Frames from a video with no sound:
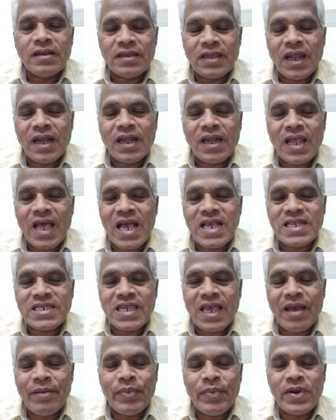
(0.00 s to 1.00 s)
that has
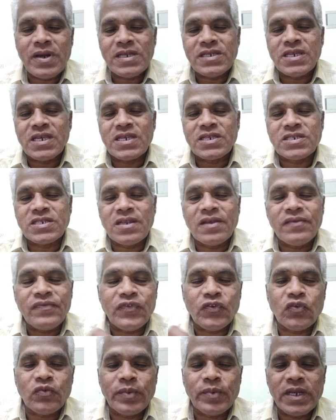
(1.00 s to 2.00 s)
happened just a
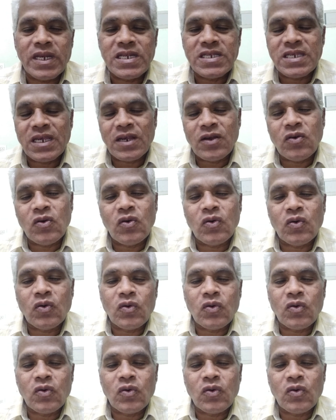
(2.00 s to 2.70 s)
few minutes ago.